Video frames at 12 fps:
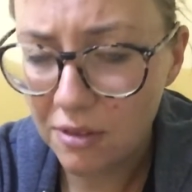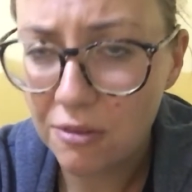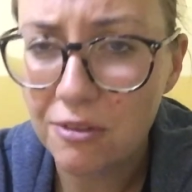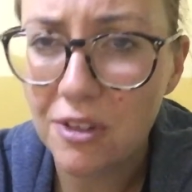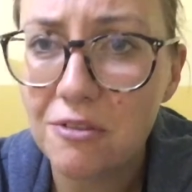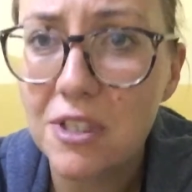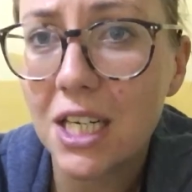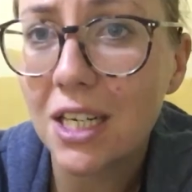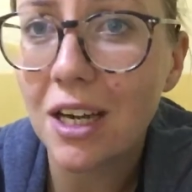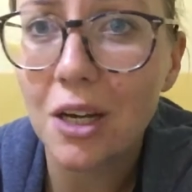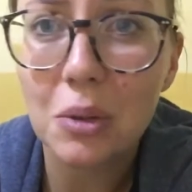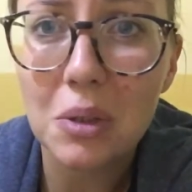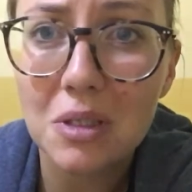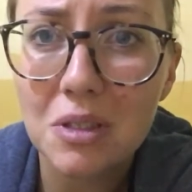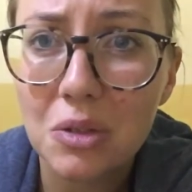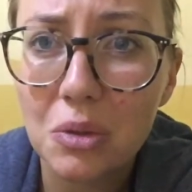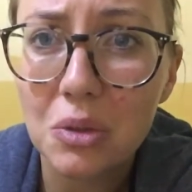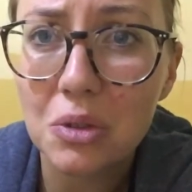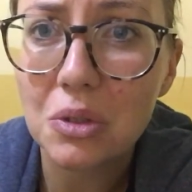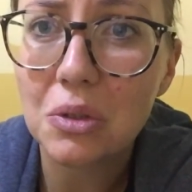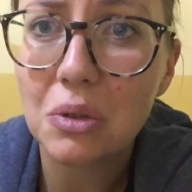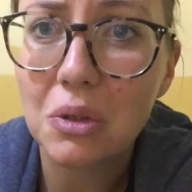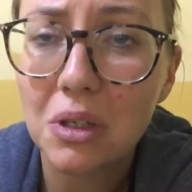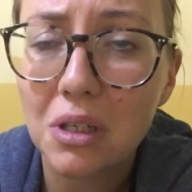15 hours door to
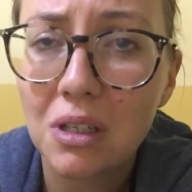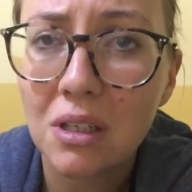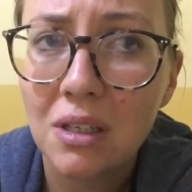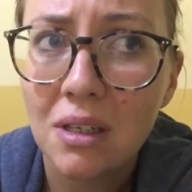door.